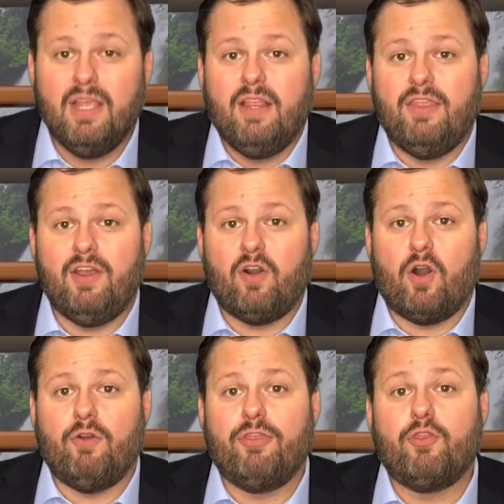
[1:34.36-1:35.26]
There
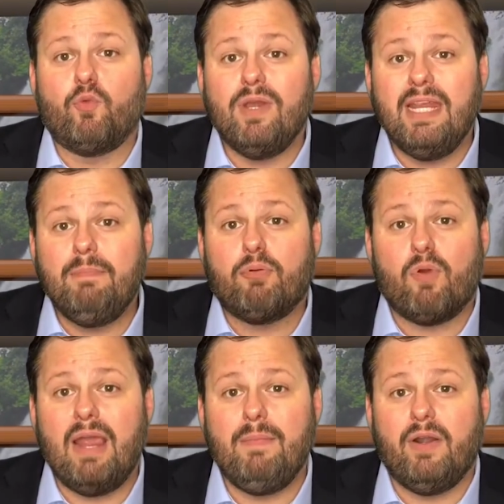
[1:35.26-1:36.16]
are three
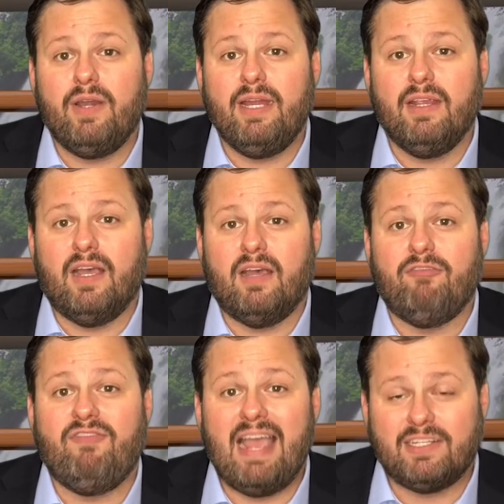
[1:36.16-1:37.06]
primary
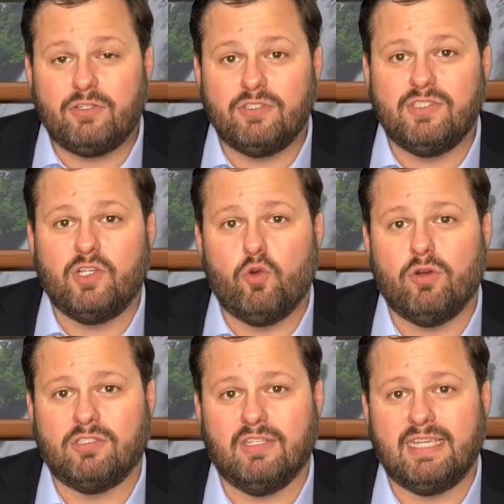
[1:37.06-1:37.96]
factors that
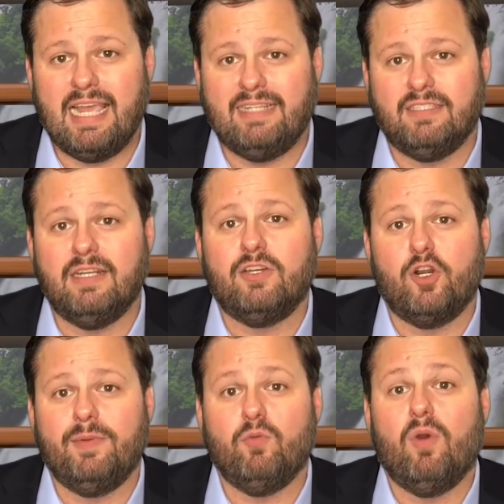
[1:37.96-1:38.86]
courts look at to
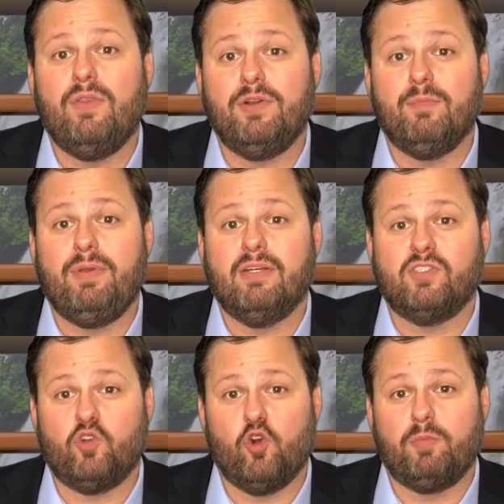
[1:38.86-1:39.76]
determine whether to pierce
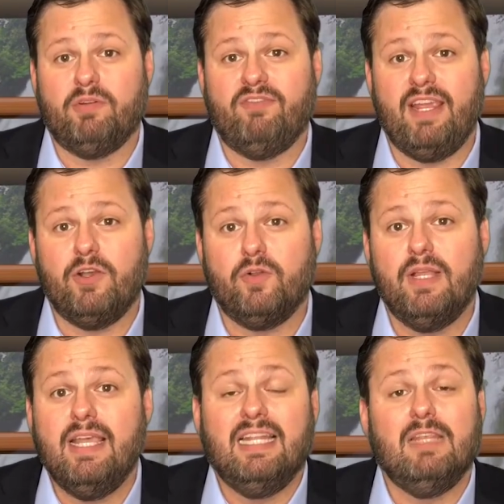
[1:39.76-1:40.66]
the corporate veil.
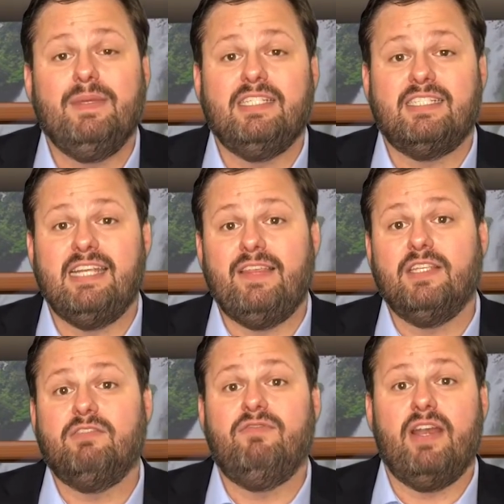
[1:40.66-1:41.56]
Let me just say
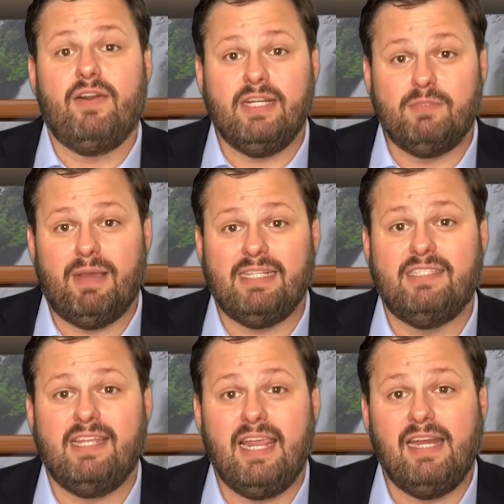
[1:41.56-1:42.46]
this varies by
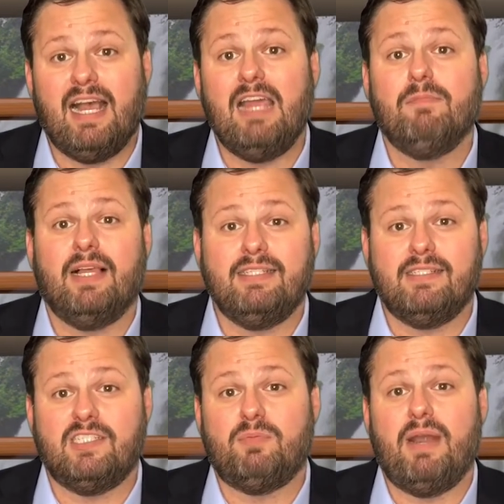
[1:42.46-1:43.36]
state. I'm
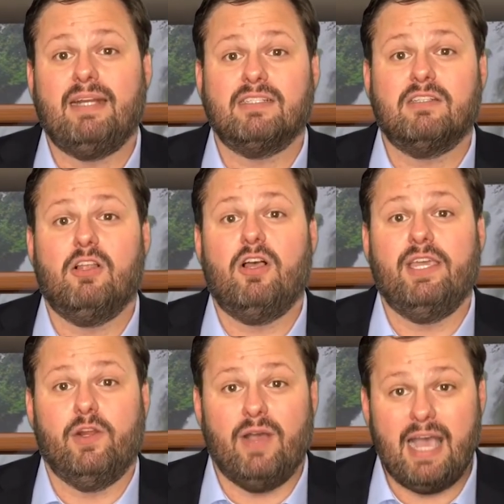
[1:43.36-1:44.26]
licensed to practice law
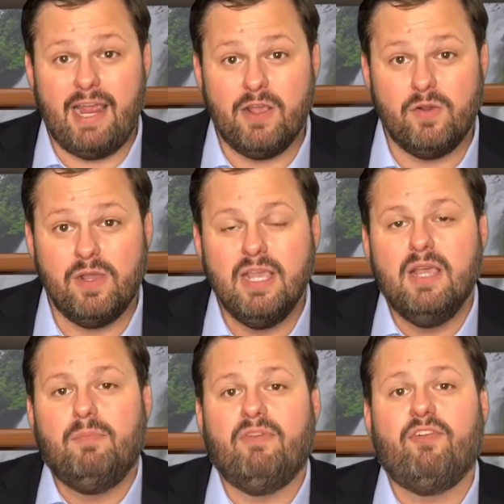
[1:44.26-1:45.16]
in Ohio,
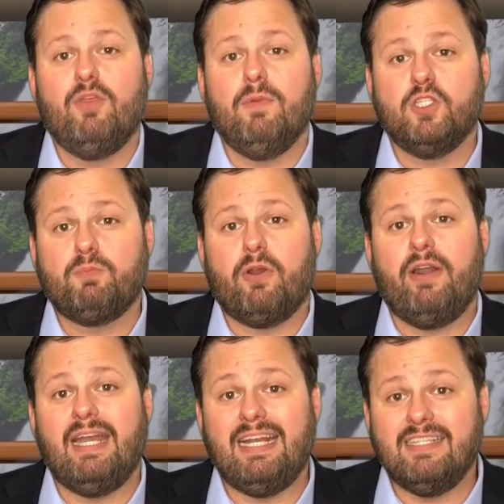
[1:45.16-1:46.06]
but for the most
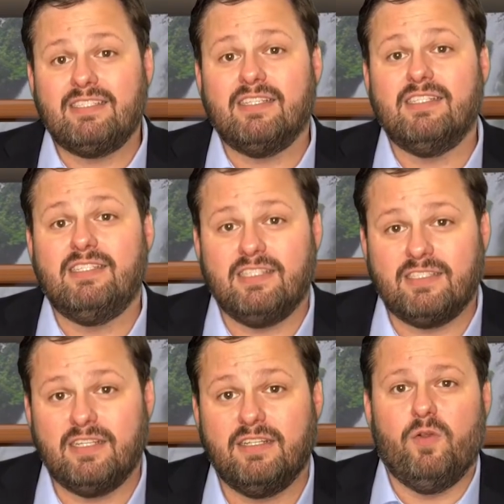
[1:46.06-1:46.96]
part it is
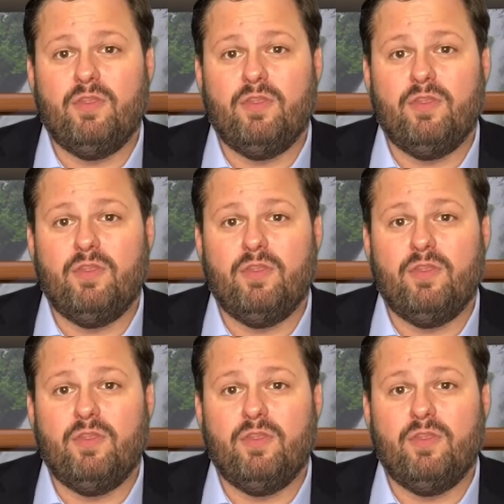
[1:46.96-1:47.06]
consistent.